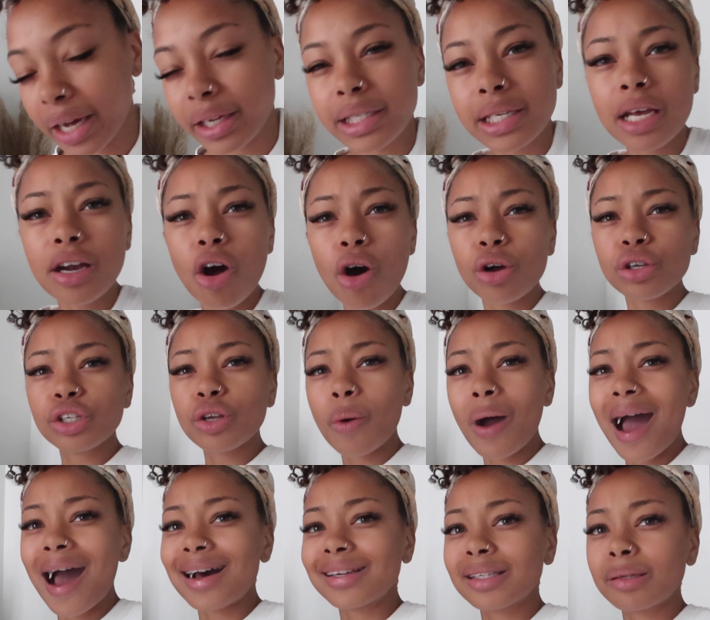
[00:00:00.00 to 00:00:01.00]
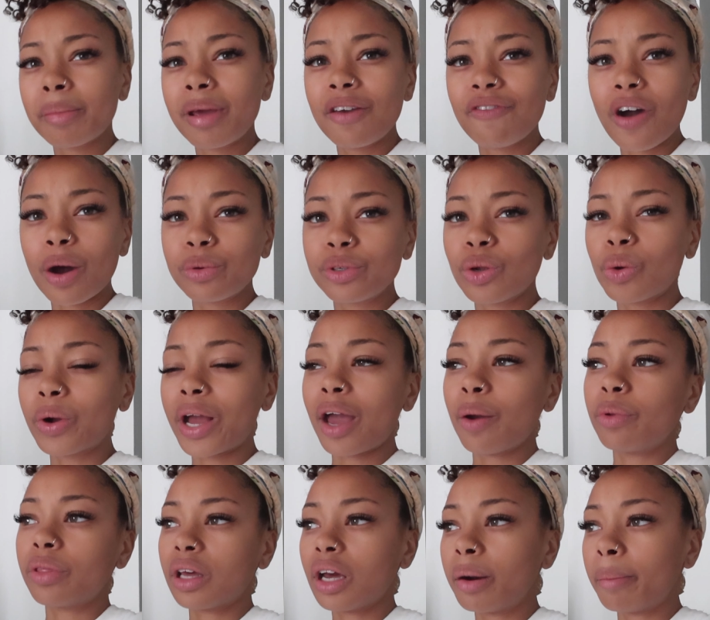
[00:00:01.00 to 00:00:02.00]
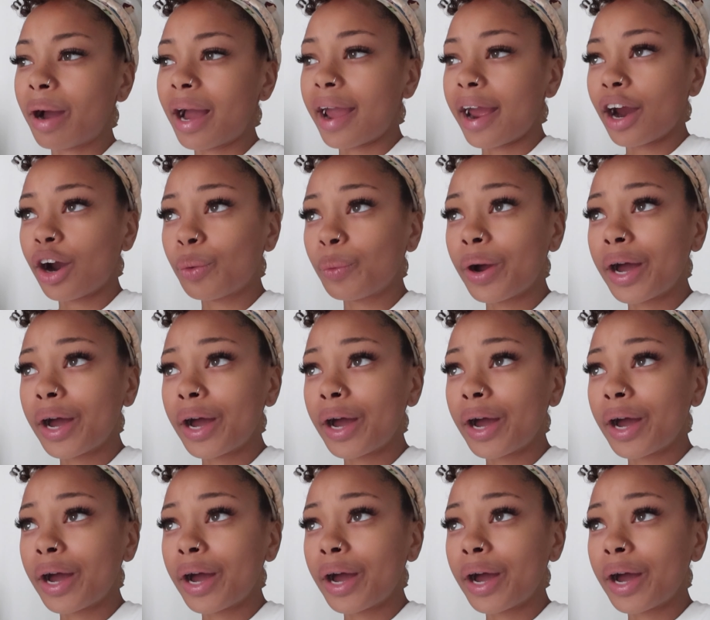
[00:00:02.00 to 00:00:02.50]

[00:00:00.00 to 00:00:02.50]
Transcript: They did also ask me if I was okay with getting my hair